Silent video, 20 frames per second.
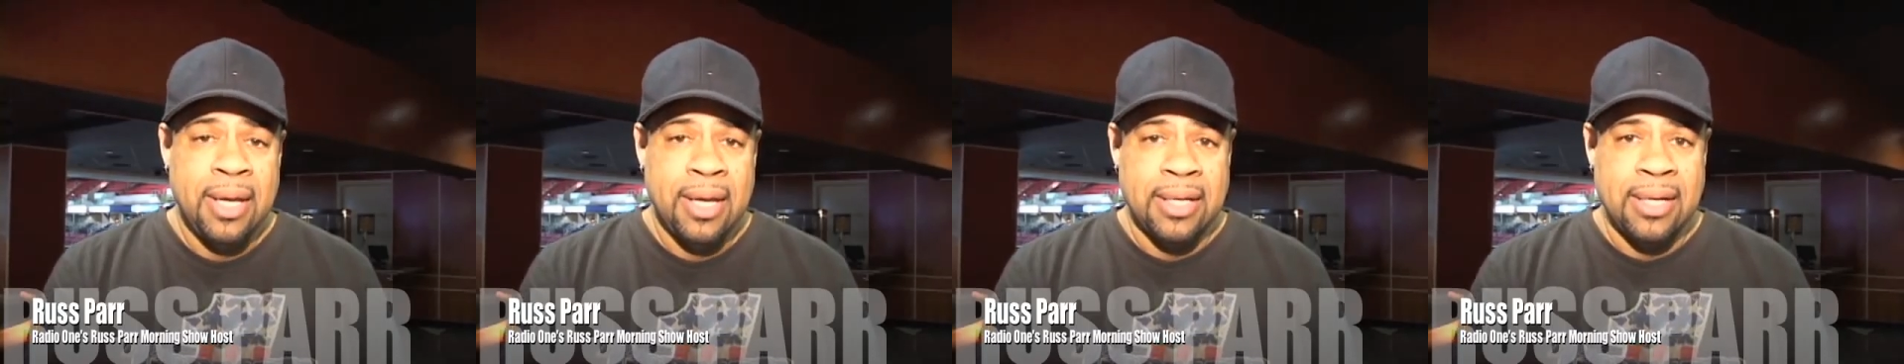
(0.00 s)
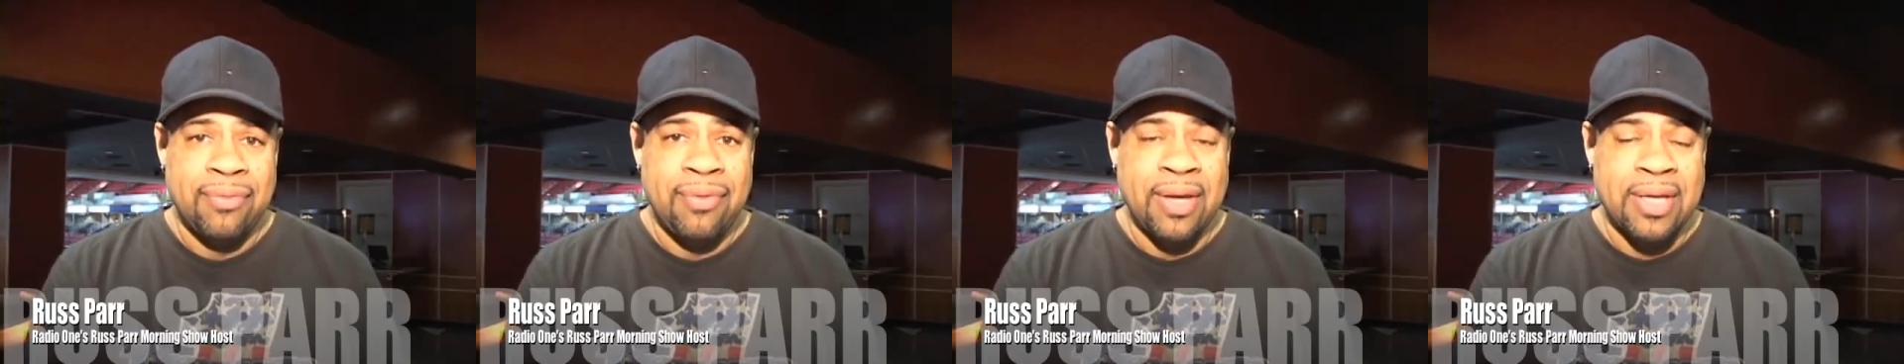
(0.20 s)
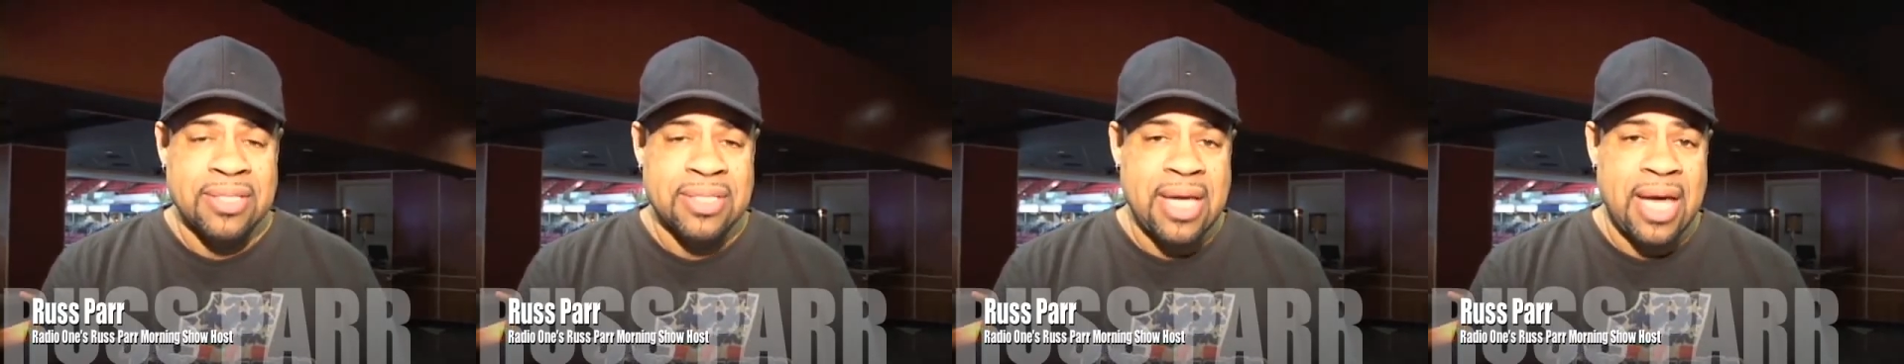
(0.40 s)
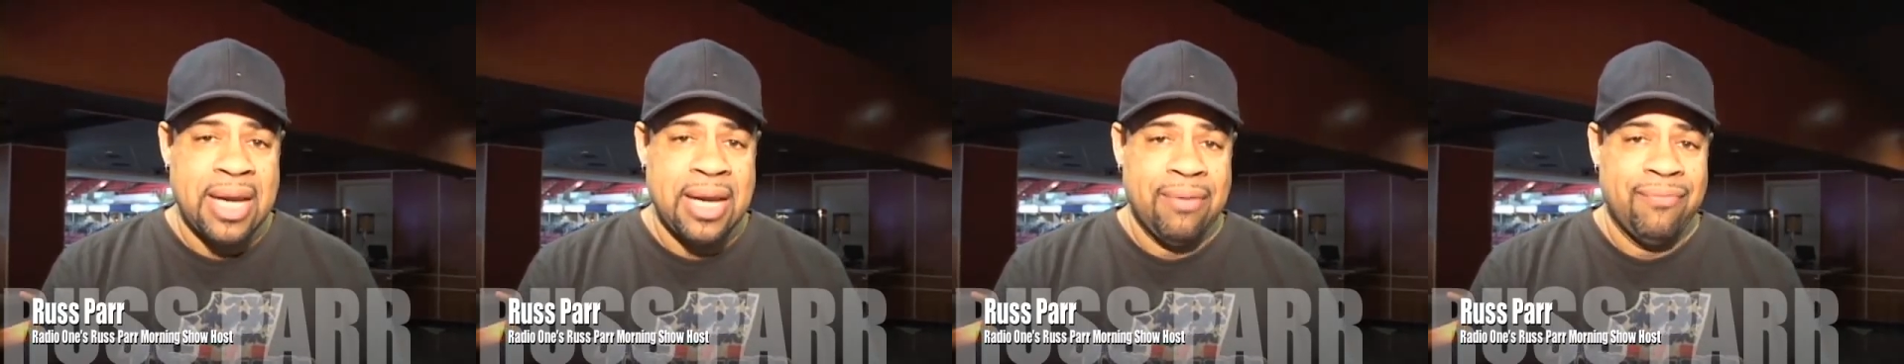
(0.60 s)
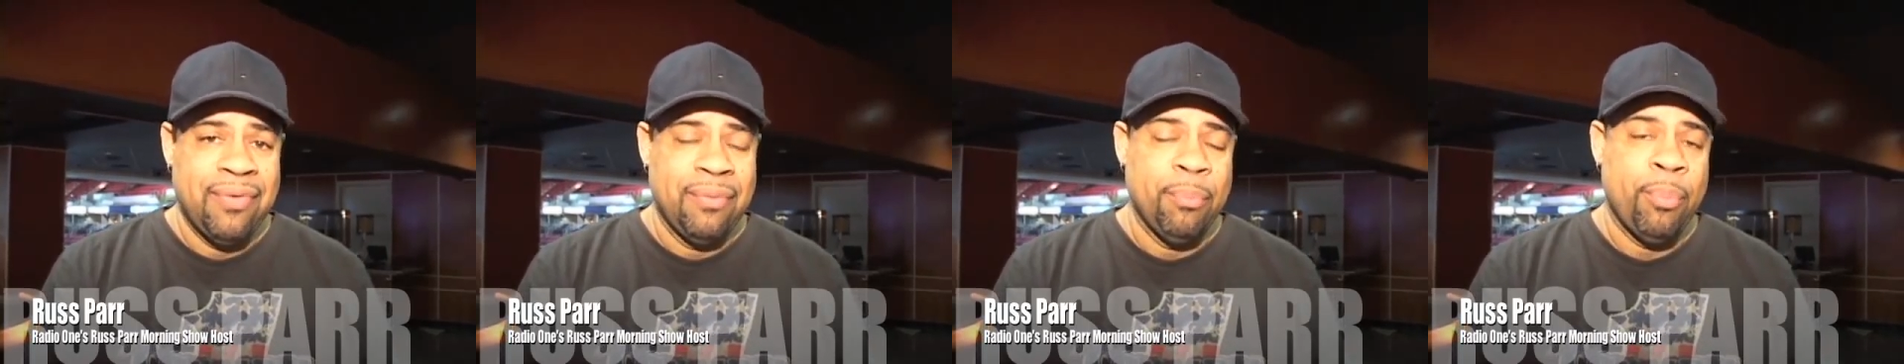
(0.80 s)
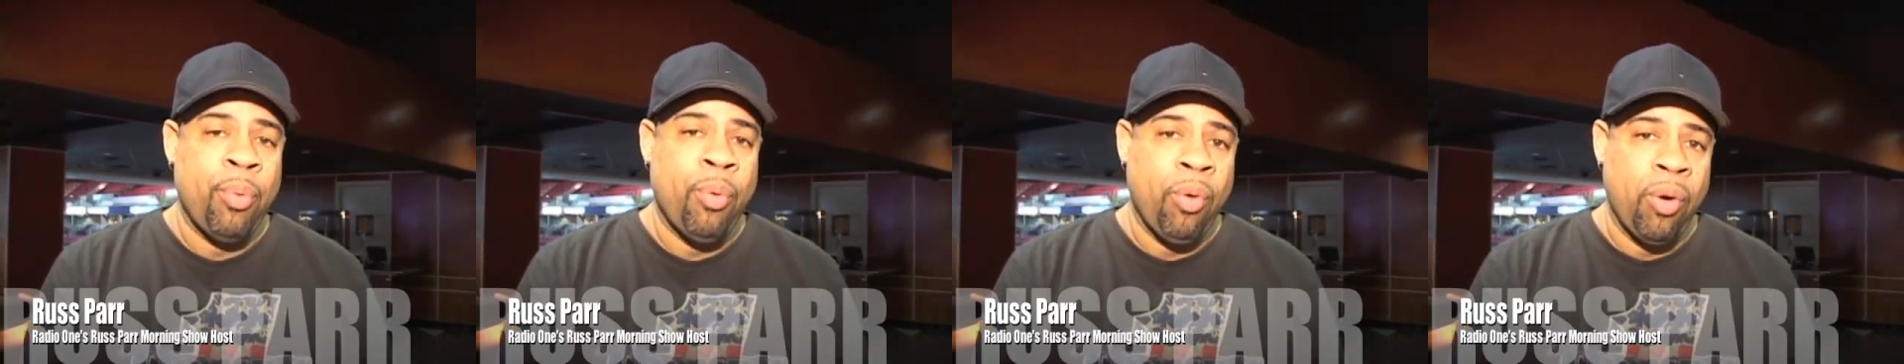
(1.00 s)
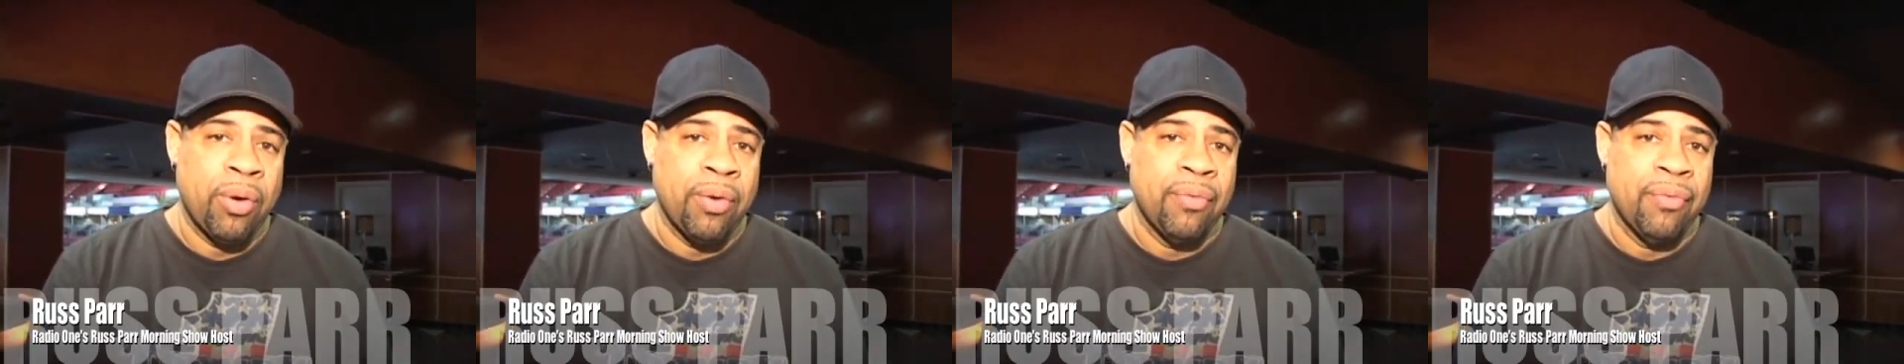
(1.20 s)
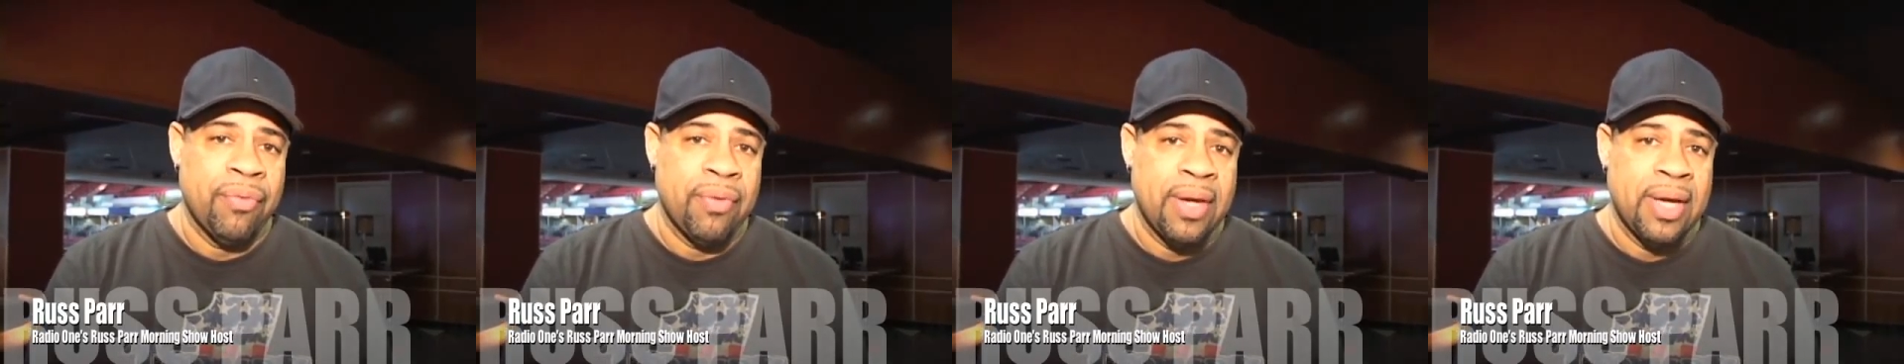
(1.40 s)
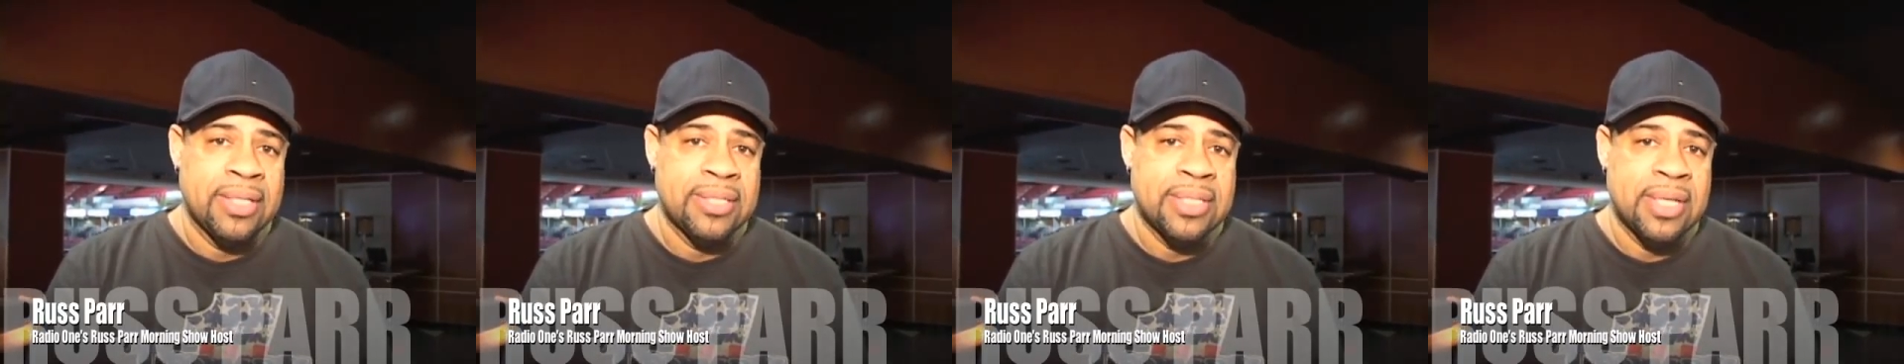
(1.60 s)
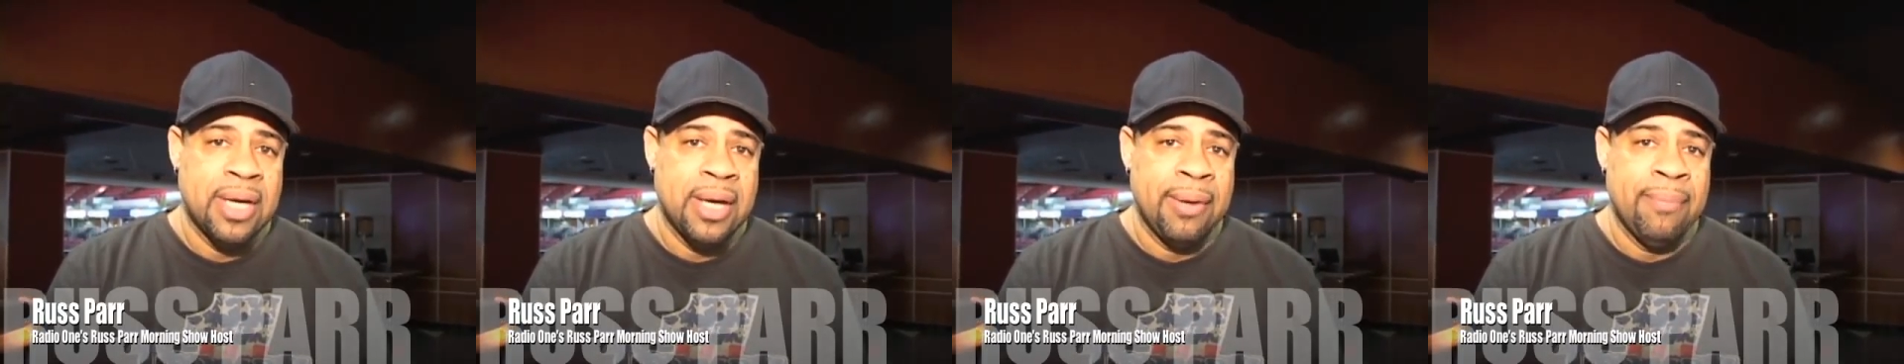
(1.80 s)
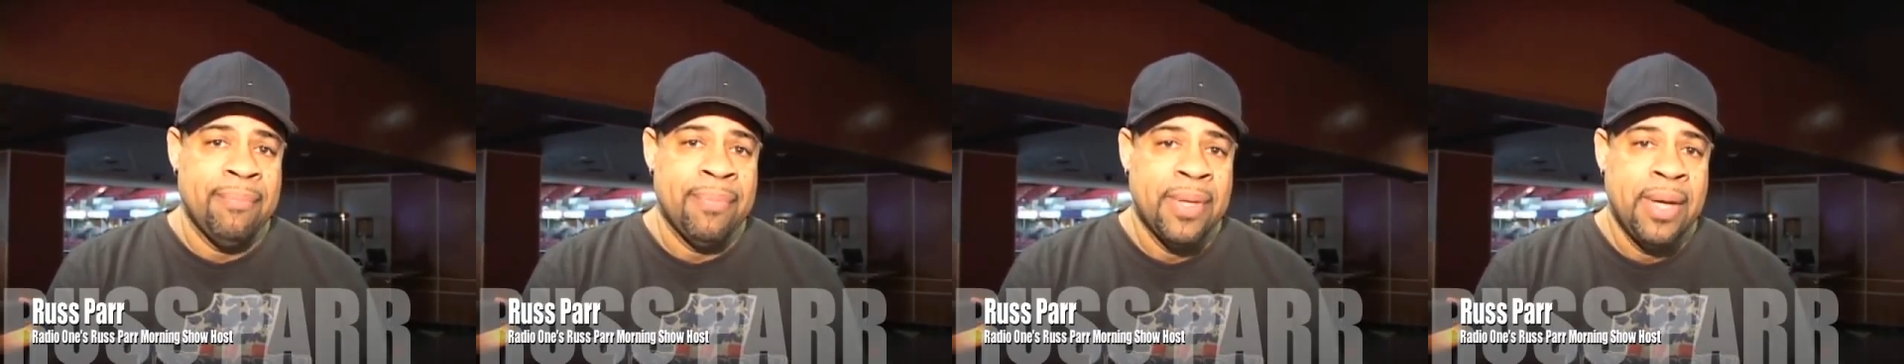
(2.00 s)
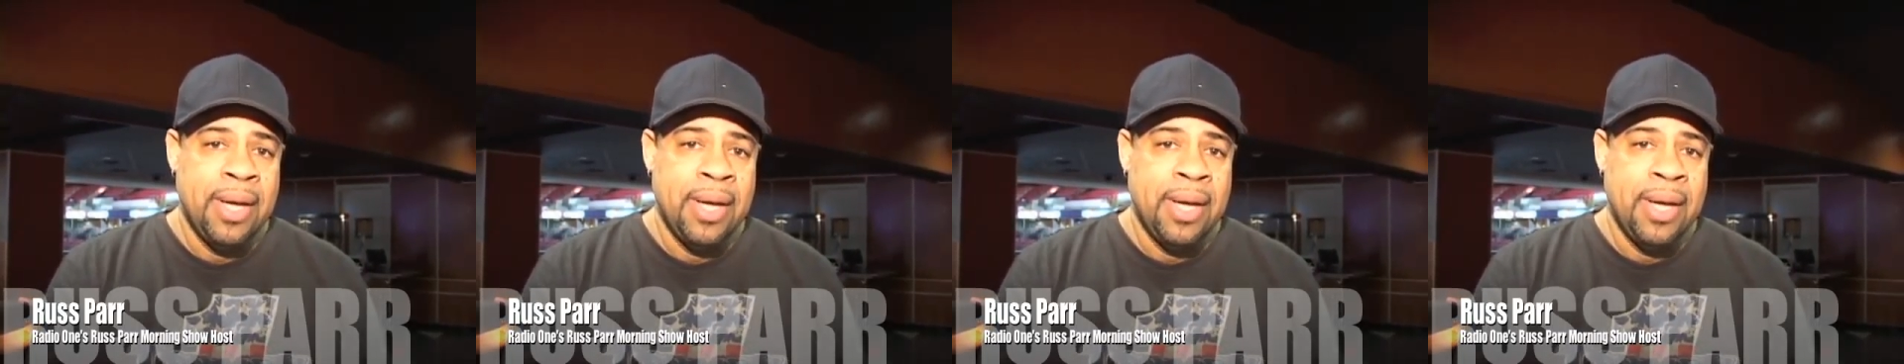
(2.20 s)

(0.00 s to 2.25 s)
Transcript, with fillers: And I think it's kind of important that um,